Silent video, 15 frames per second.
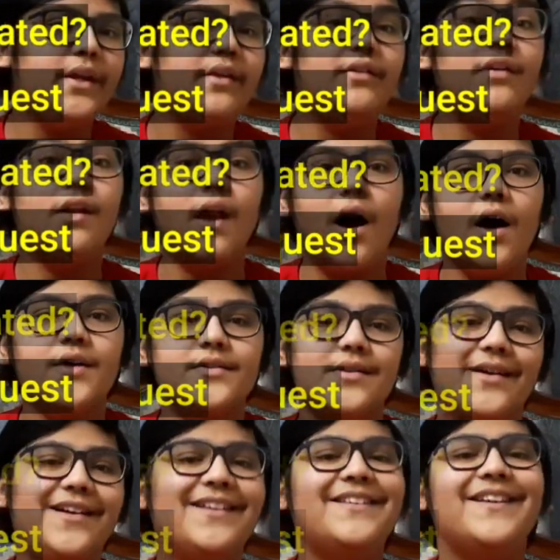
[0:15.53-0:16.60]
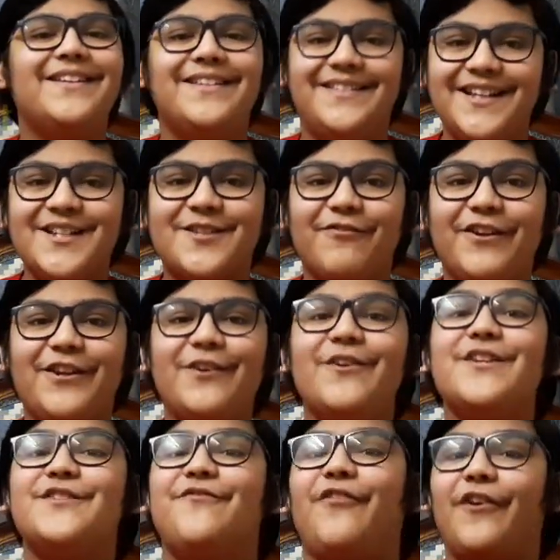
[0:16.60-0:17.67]
in the last, then this video
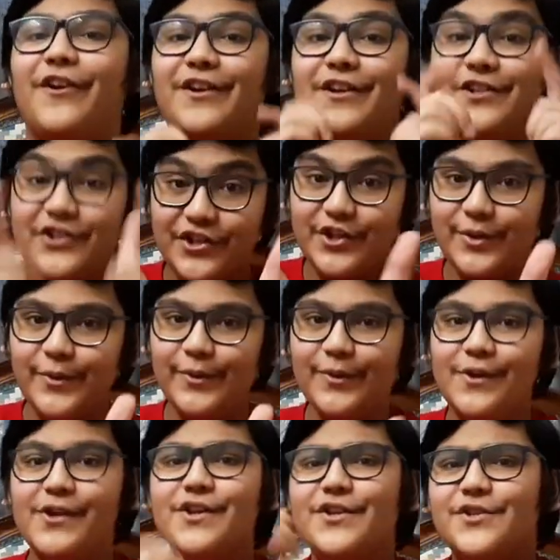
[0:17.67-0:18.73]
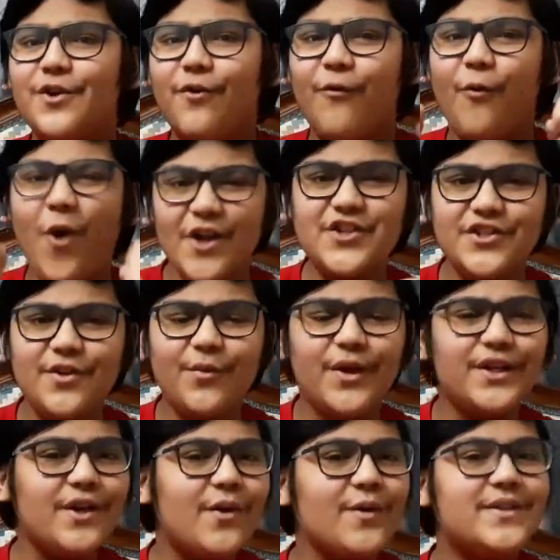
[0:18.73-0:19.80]
is for you. So watch the
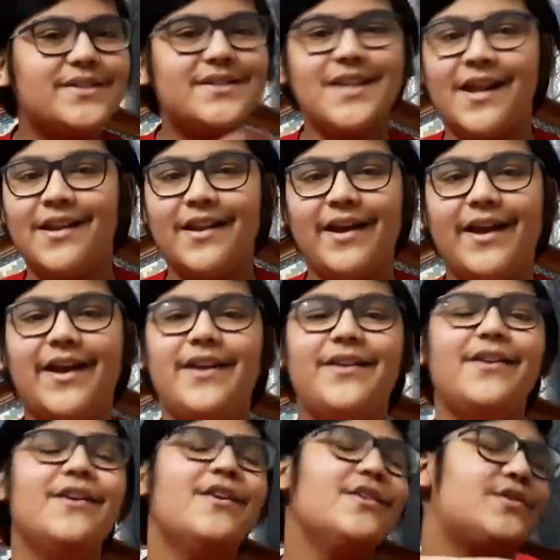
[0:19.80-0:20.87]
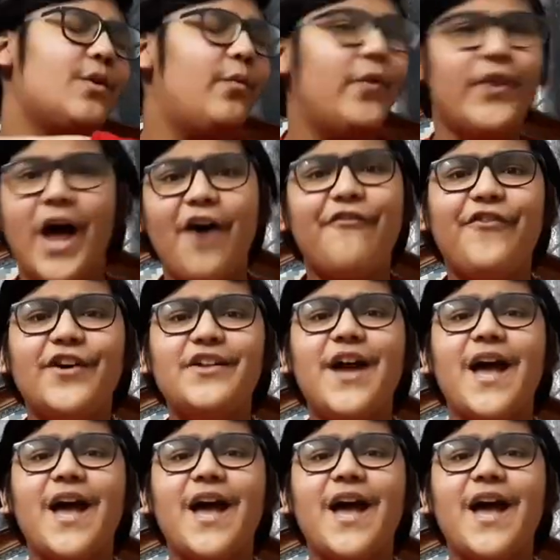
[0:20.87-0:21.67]
video till the end. So without further